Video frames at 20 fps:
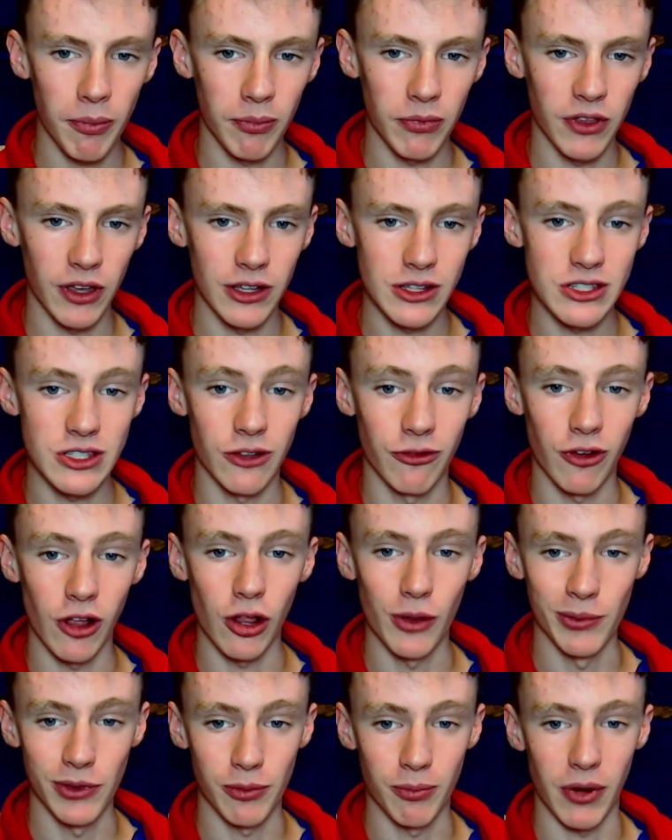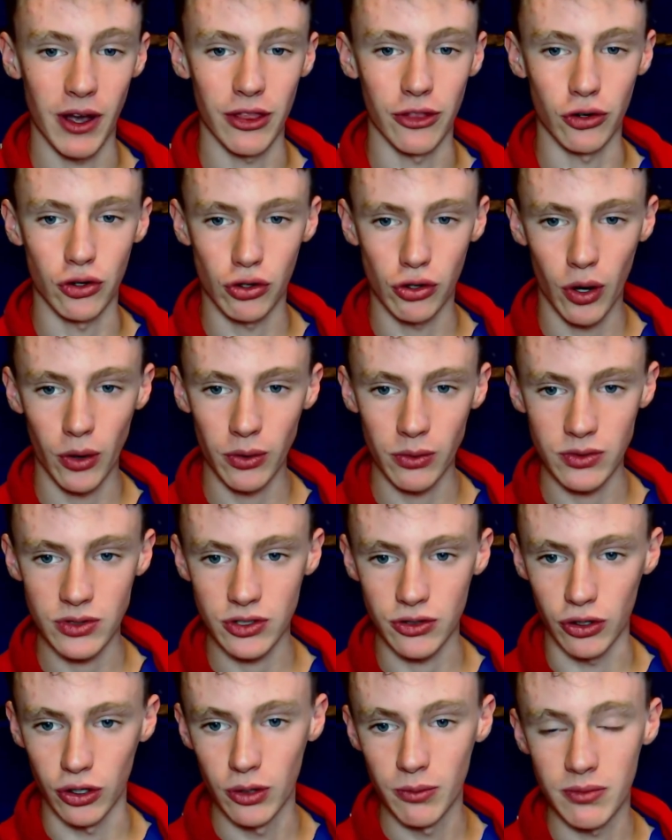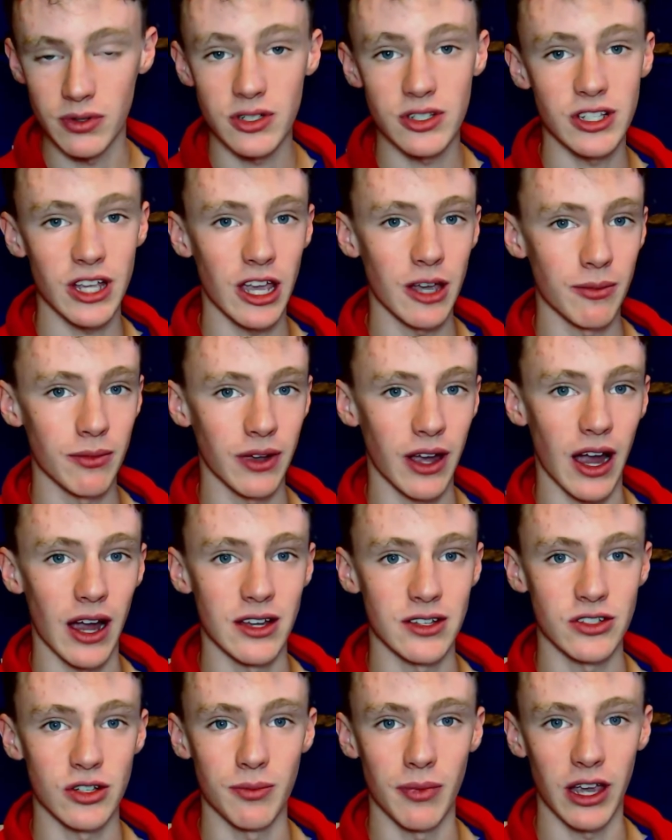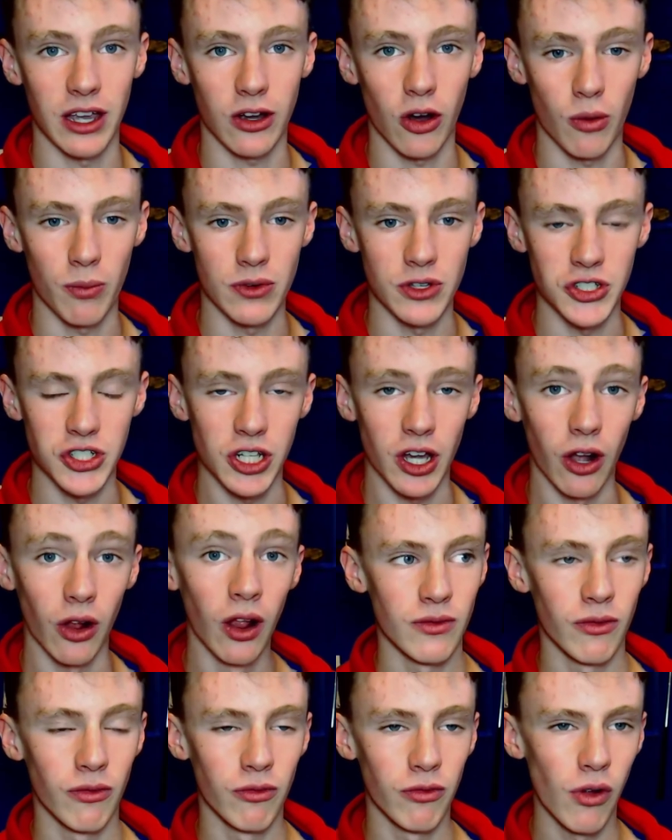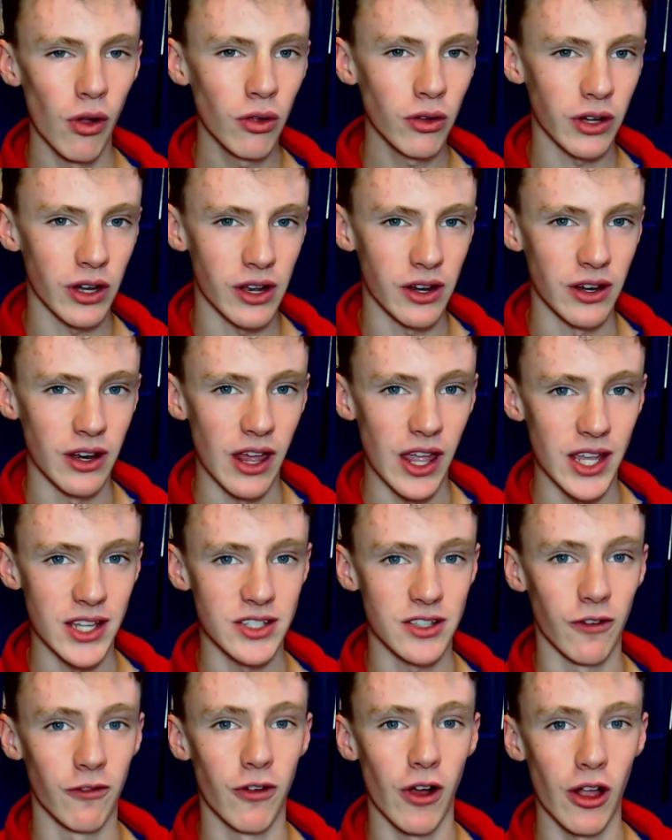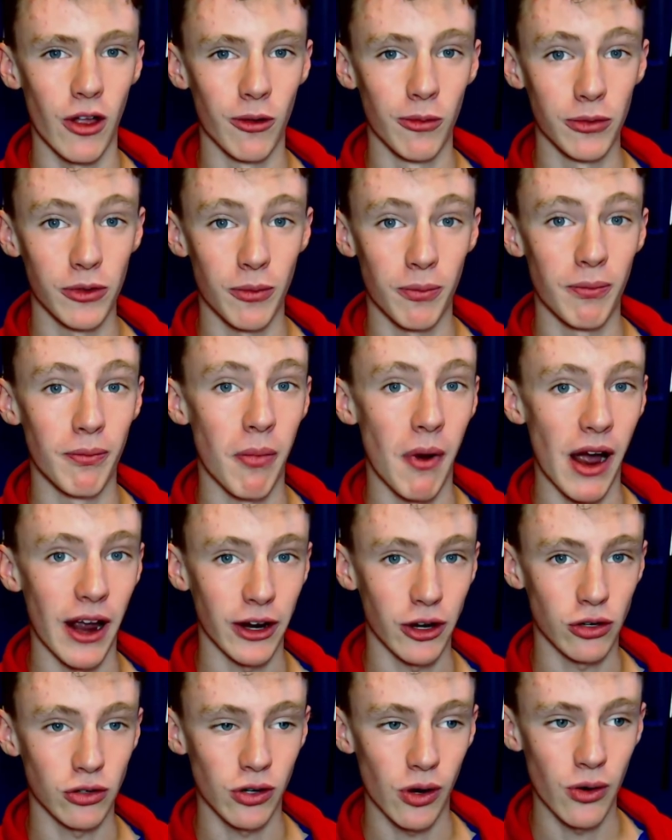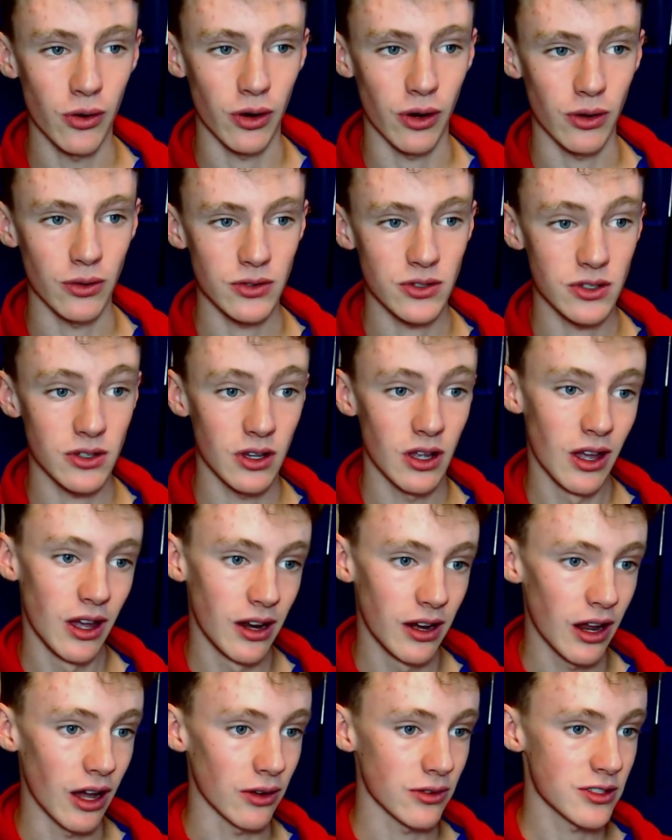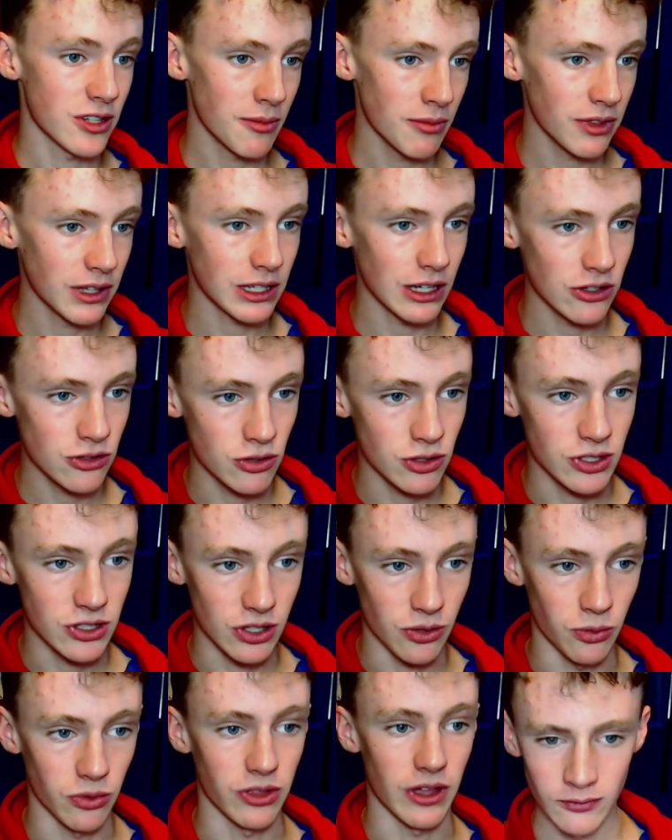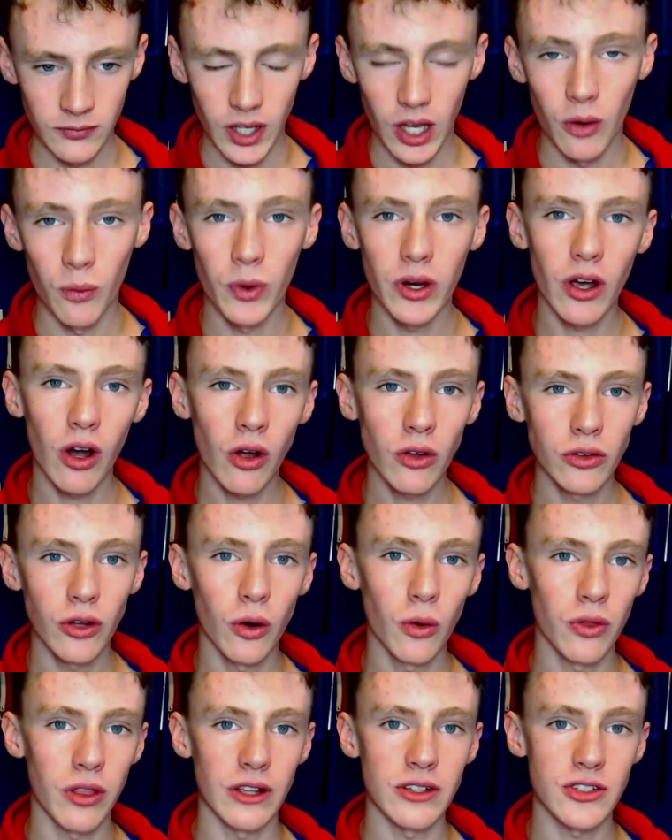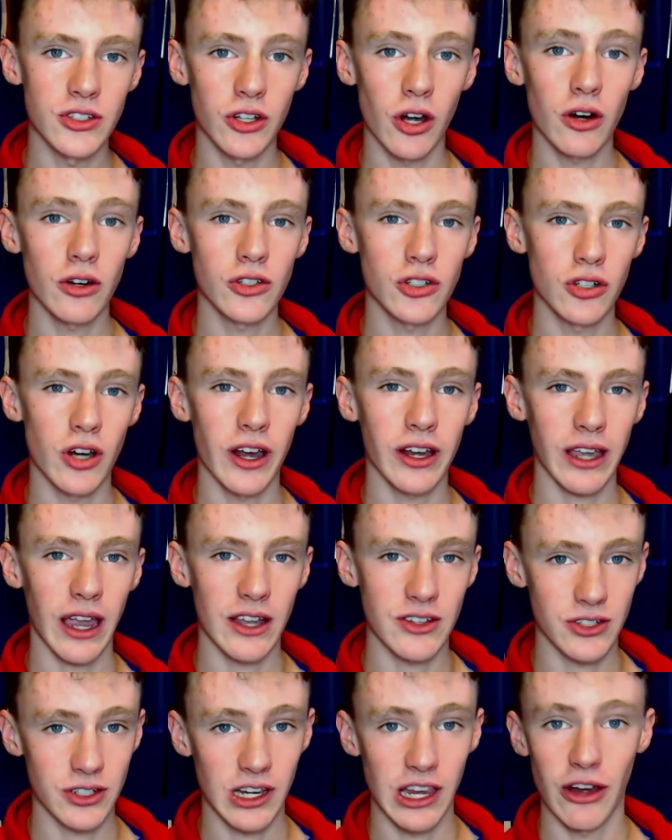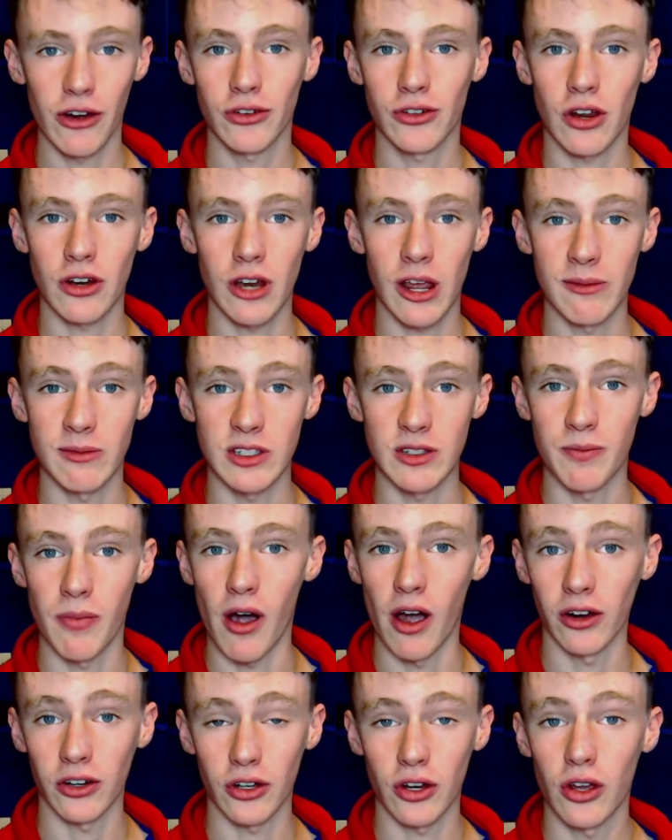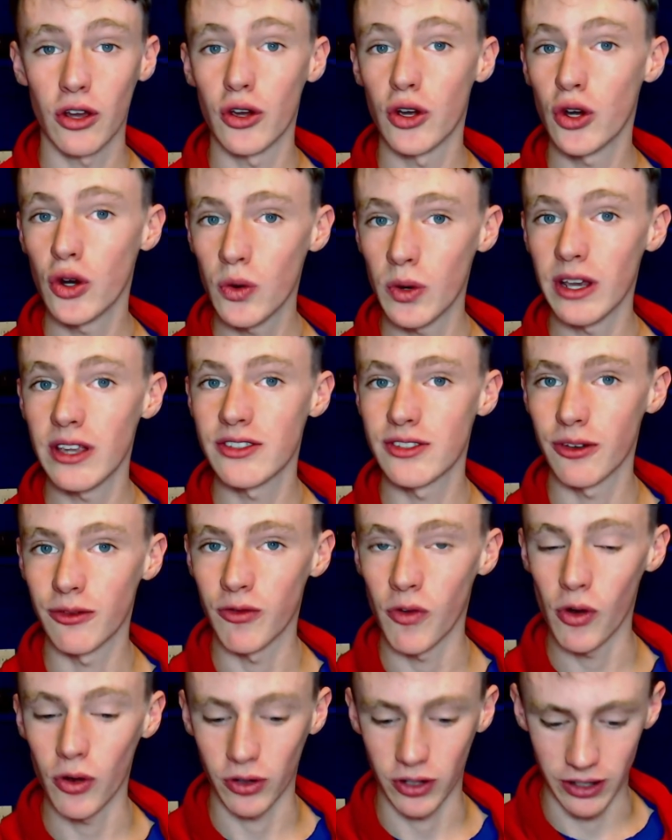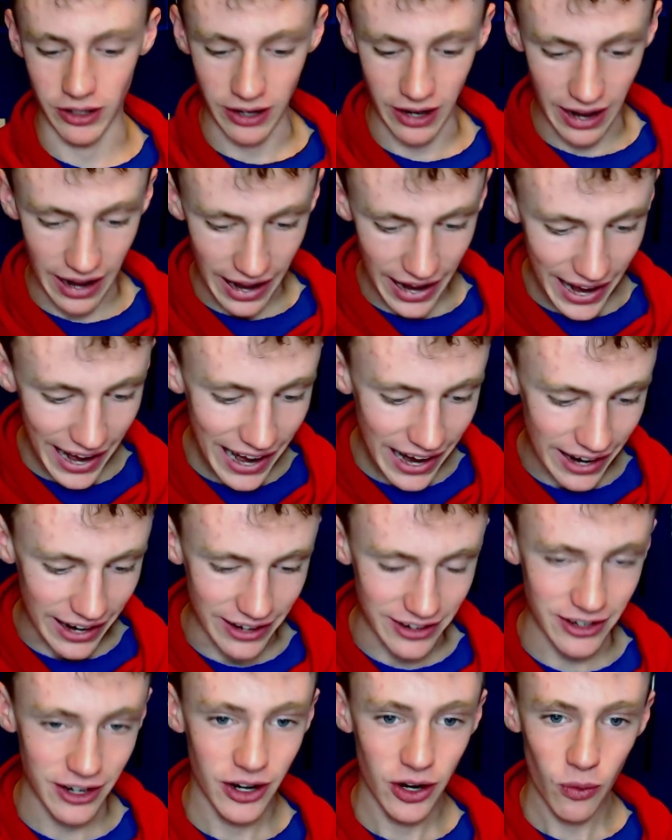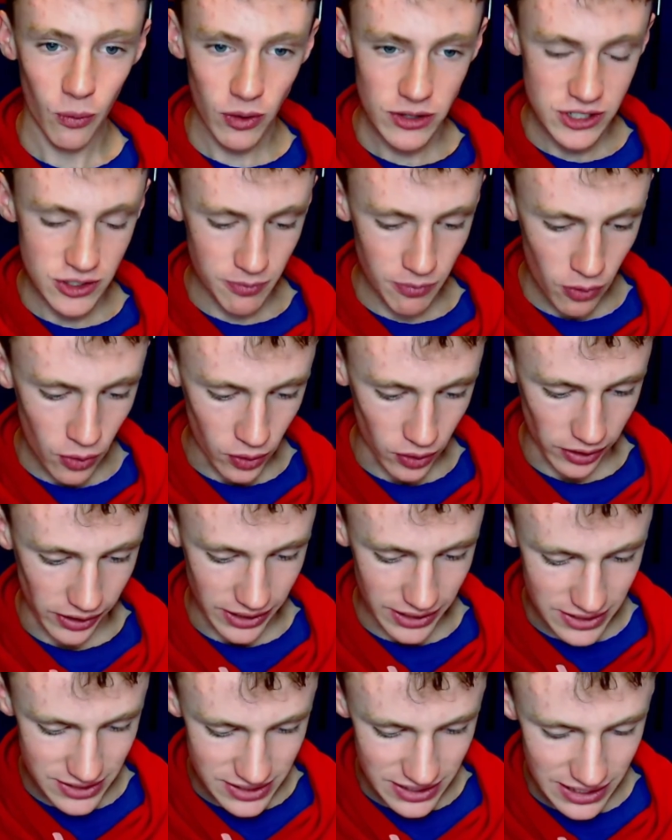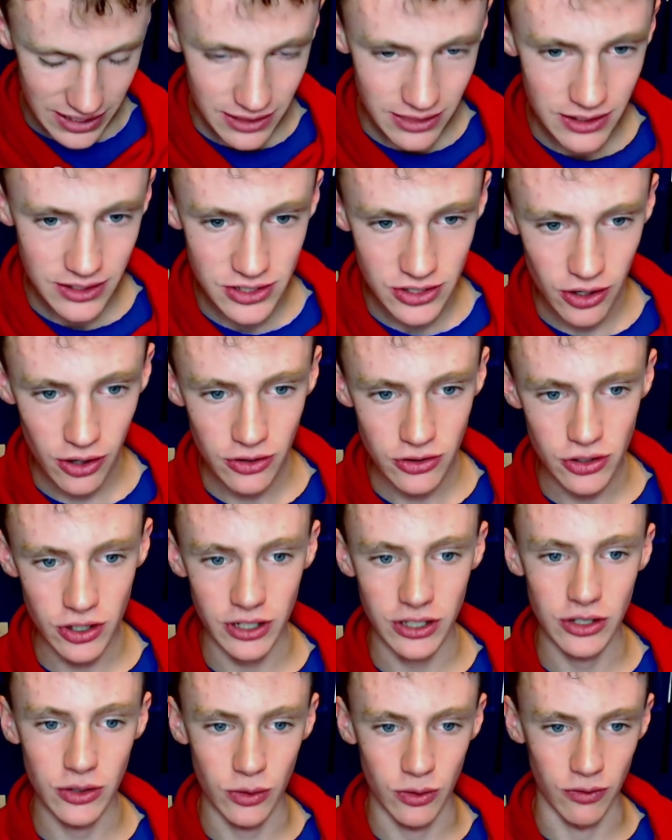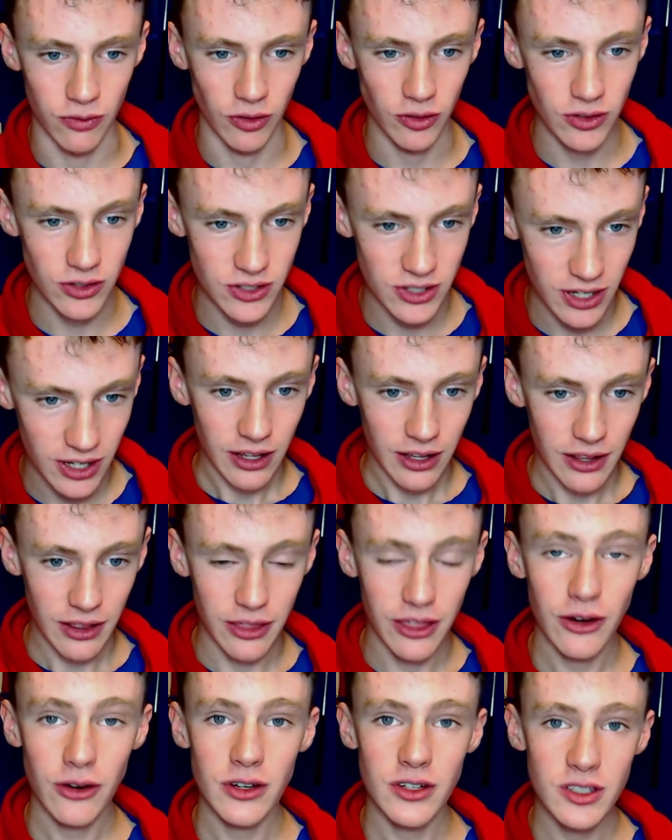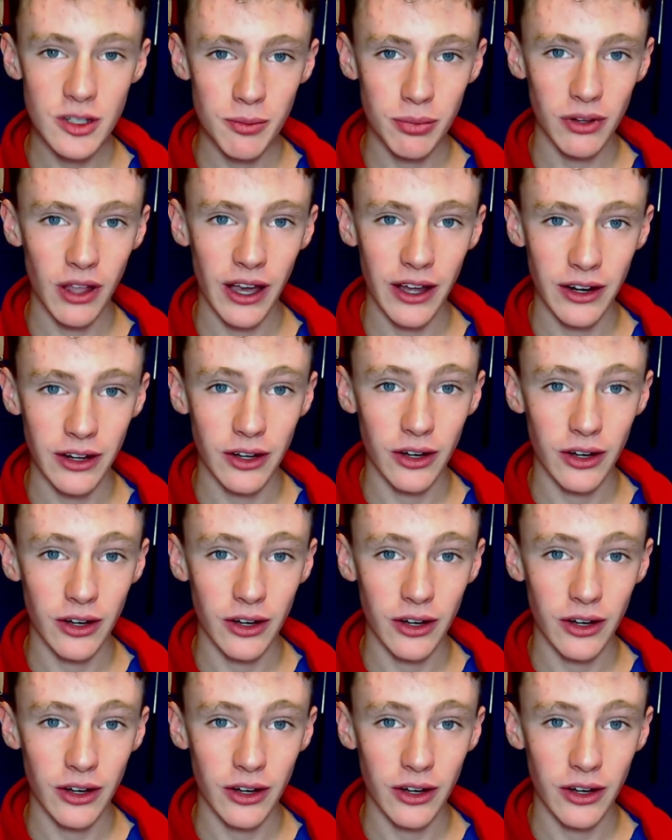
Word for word: It's developed by the Khronos Group, same guys who make OpenGL. Vulkan is developed by Khronos. Now, something interesting with that. We all know that Star Trek has a character named Spock, who is a Vulkan. And what's more is in the Star Trek universe, there is a planet